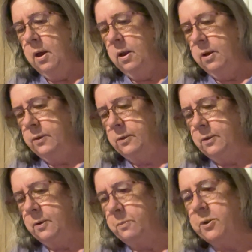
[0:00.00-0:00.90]
This little
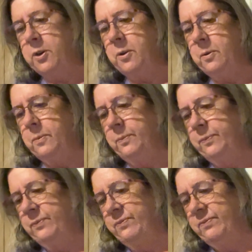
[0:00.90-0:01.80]
gnome's cute.
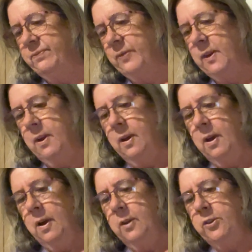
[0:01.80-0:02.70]

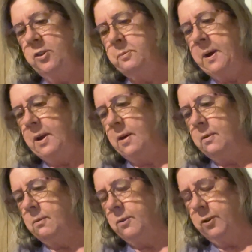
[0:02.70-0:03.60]
She's
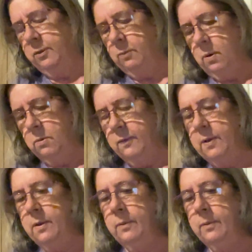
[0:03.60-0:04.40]
woven